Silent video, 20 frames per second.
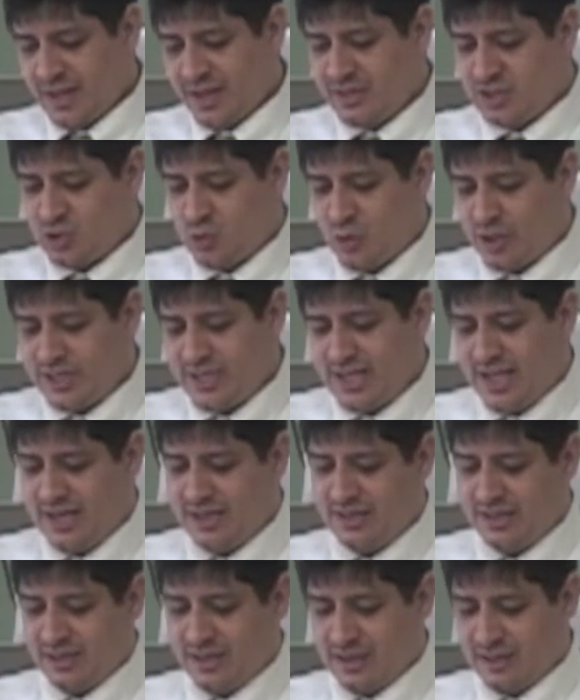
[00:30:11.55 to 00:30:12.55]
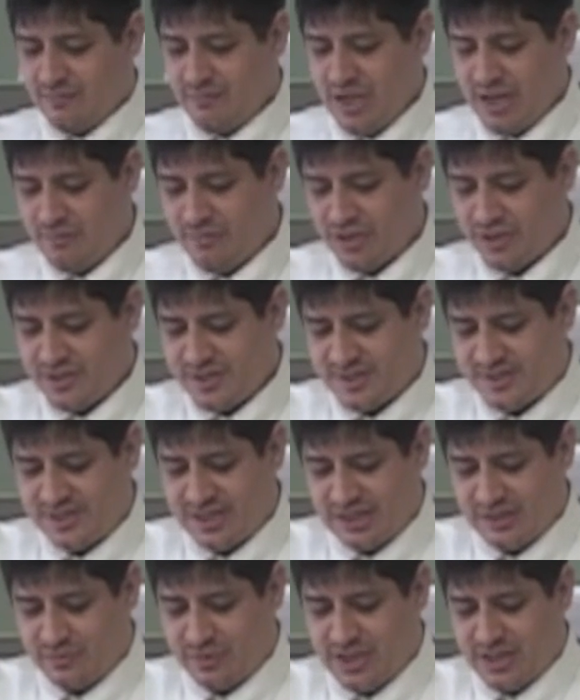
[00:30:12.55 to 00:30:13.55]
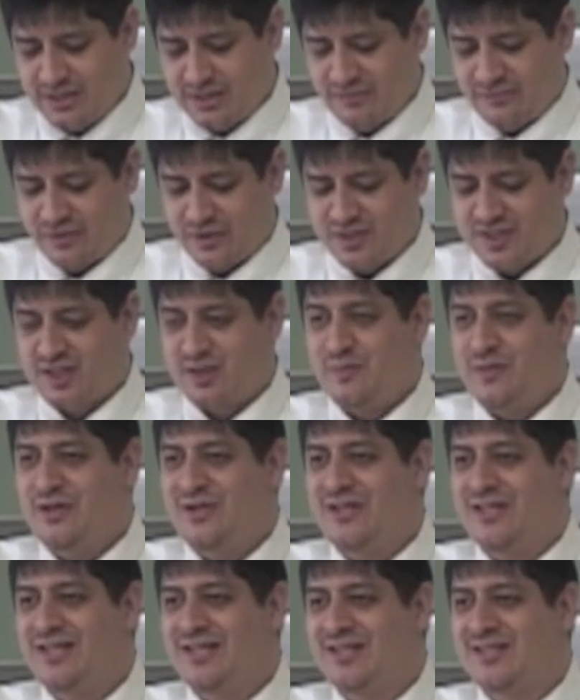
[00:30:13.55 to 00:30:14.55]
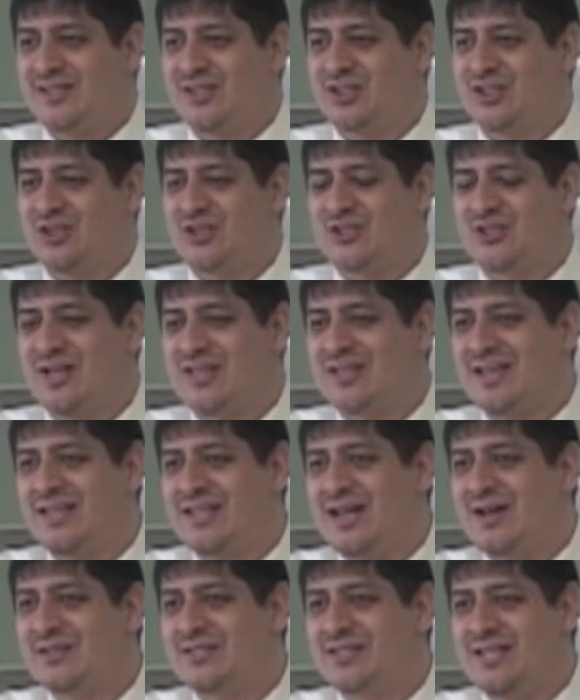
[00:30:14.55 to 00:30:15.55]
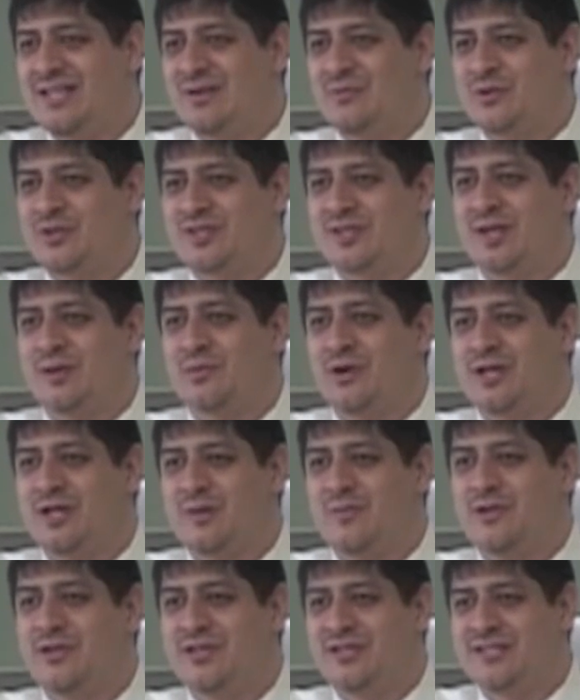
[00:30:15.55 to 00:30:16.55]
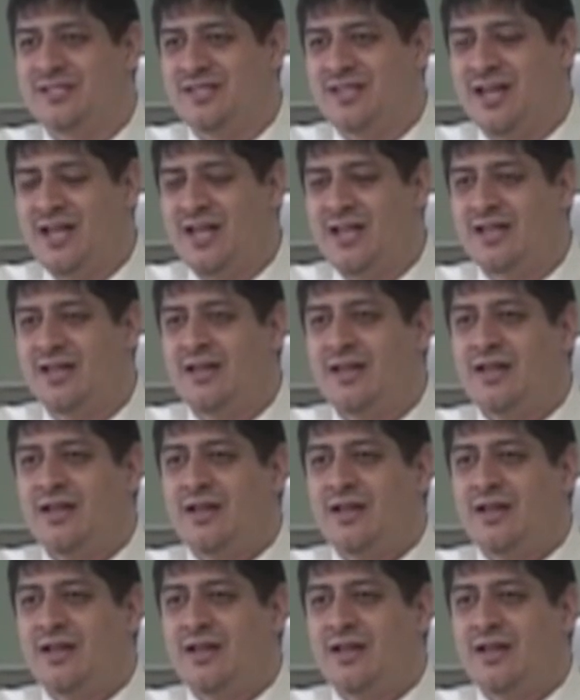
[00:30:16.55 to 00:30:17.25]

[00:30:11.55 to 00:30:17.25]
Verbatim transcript: And 28 members celebrated their first communion as a church. So I thought that was neat. We're celebrating communion today.